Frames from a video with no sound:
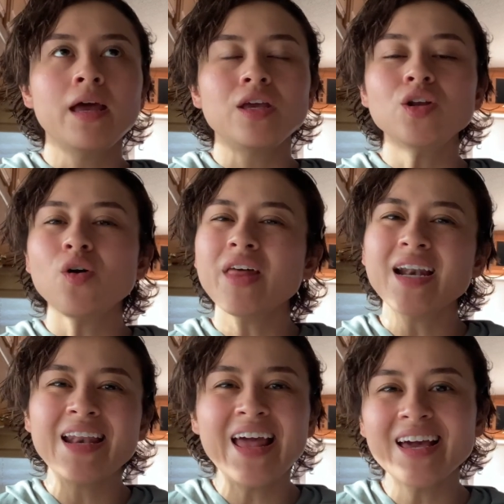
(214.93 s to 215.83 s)
you know,
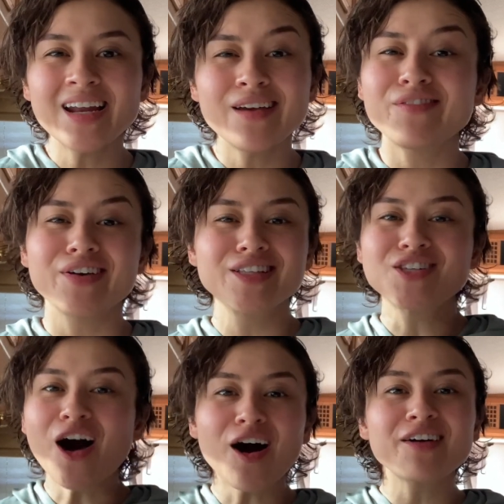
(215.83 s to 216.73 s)
that negative
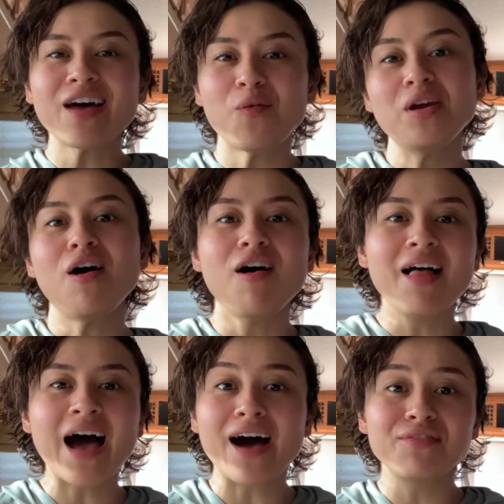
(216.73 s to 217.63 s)
talk that we all
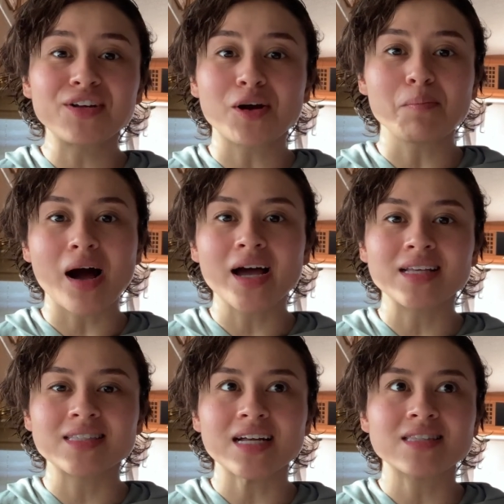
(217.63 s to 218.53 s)
have in our
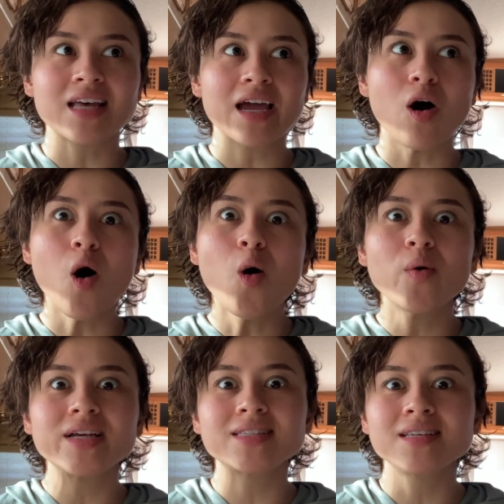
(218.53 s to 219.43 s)
minds that's like
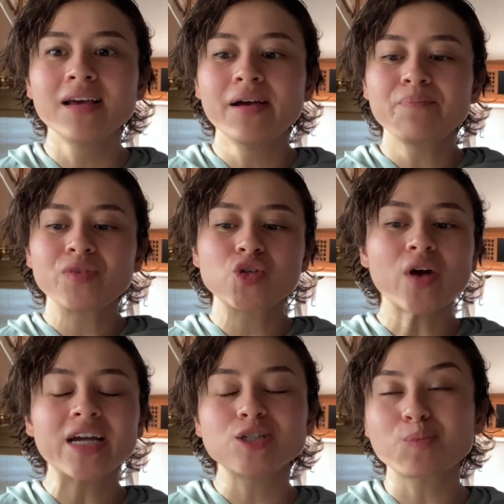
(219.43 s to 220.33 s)
always
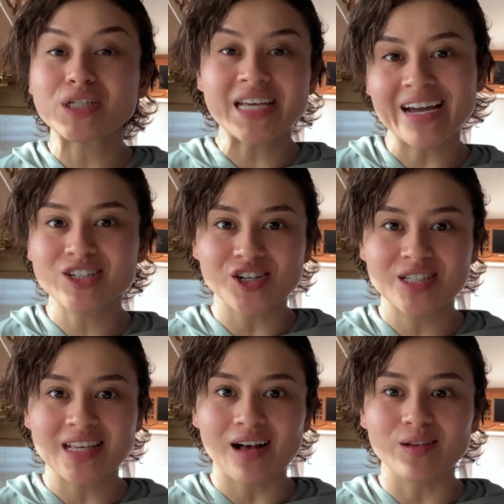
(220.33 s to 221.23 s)
trying to protect
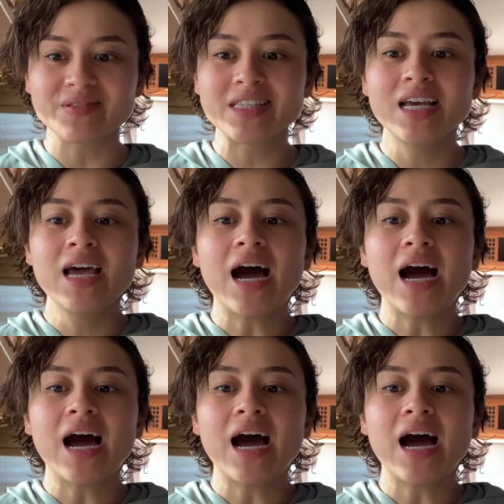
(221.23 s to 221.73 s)
ourselves.